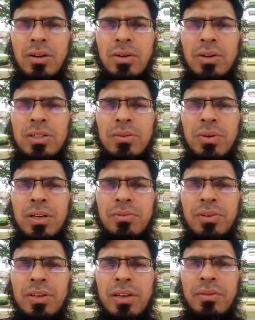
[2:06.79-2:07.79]
Oh, it's a
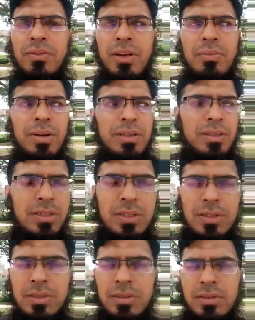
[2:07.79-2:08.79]
wonderful delivery, but
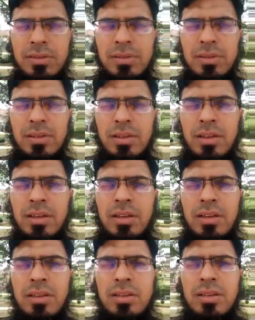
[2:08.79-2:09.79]

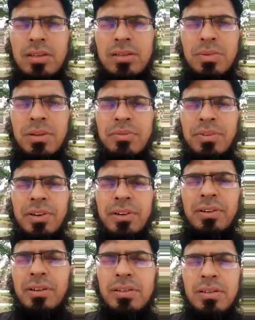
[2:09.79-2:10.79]
it has been
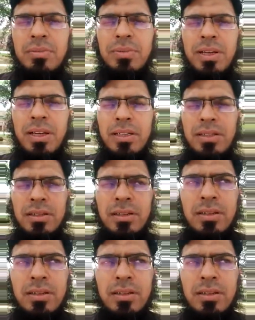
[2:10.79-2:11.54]
very nicely played